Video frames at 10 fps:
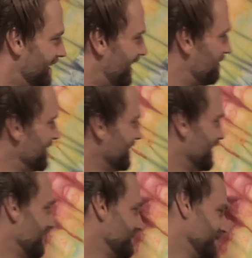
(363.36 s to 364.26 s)
I
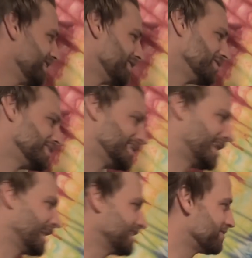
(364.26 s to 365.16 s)
mean, I, you know, it, it
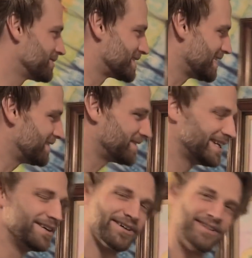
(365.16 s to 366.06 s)
ain't going to sell
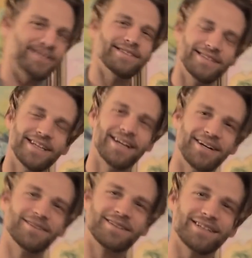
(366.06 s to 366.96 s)
here, you
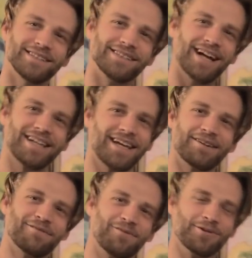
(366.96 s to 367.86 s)
know, because I
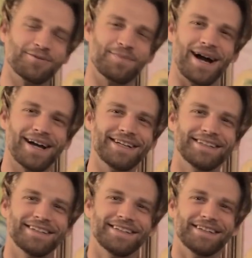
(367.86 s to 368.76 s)
can't afford to buy it.
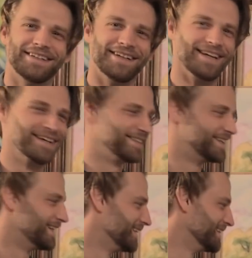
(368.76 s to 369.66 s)
And,
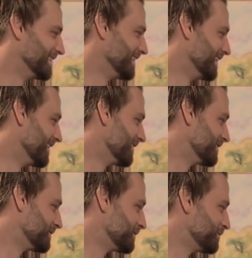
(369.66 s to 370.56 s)
uh, you know,
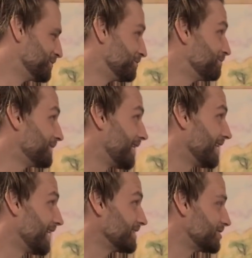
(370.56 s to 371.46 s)
I
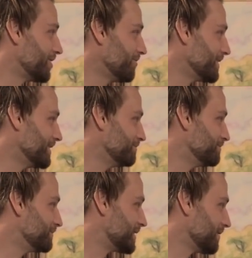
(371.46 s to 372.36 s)
like showing it.
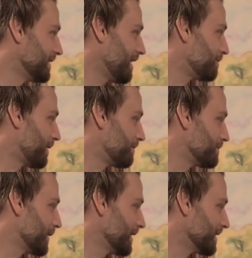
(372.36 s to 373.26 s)
So, yeah, I'll probably
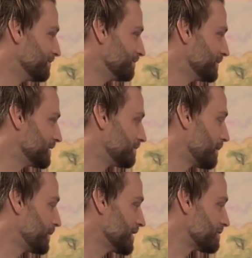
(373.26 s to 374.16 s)
bring it. It's
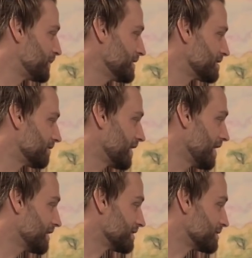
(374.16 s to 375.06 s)
my best piece I've
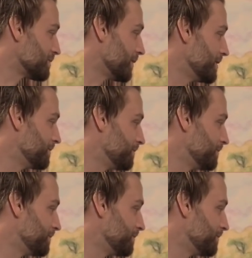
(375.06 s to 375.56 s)
got at this point.